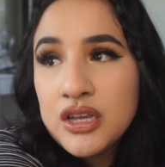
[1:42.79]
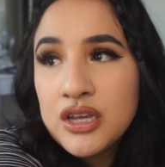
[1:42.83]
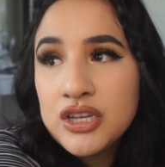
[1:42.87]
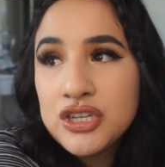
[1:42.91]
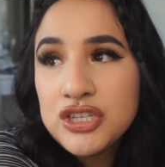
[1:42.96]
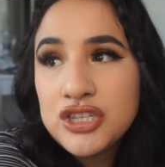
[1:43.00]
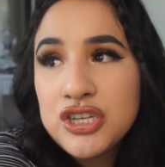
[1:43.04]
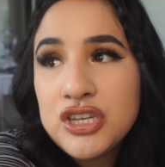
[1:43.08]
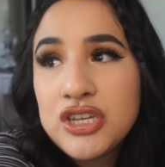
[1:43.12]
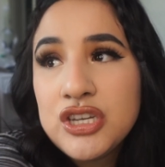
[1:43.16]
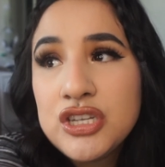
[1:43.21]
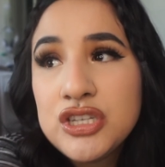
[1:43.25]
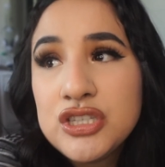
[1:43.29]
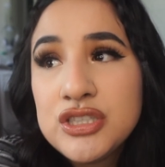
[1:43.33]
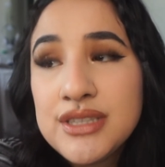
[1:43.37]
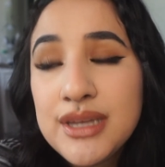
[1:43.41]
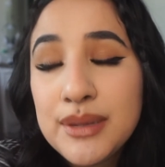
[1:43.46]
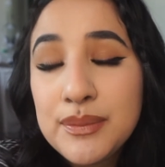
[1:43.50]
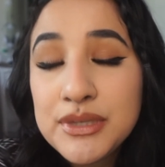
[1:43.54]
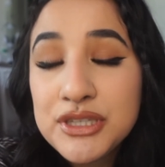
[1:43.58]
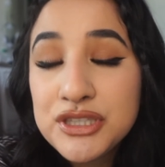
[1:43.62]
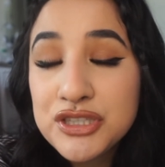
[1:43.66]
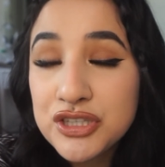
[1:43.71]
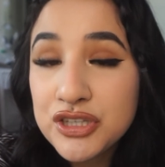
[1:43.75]
she sent
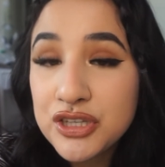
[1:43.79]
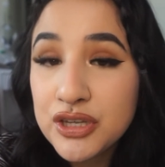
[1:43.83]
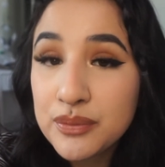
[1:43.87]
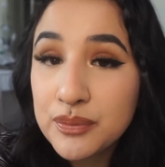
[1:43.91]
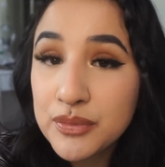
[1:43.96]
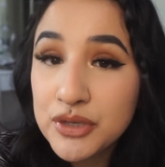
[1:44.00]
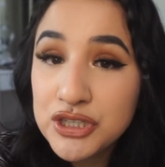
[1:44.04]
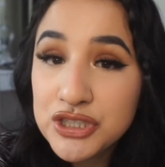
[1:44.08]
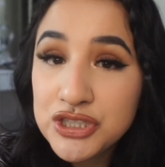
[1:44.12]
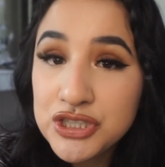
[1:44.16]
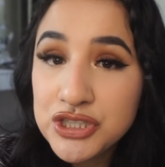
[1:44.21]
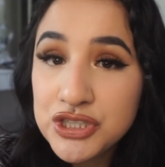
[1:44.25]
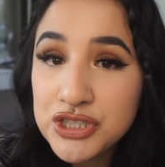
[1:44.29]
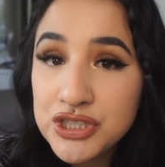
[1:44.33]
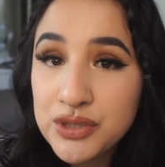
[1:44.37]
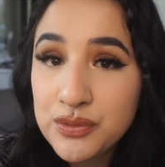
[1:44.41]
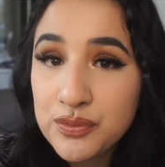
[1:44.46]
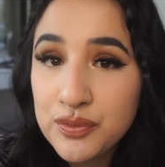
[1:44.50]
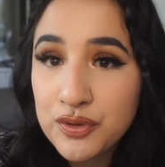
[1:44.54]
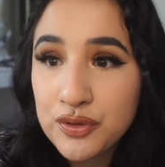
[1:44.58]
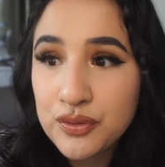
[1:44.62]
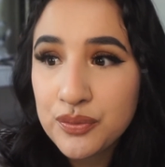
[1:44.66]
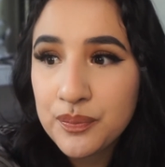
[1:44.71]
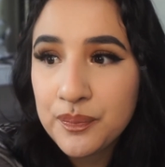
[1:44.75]
me to the emergency
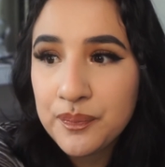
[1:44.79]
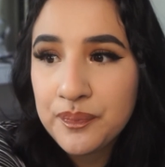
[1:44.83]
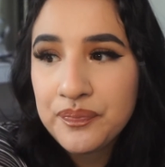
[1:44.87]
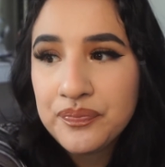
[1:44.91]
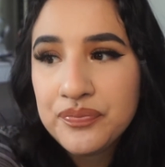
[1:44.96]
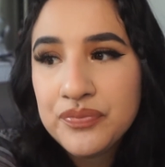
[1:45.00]
room.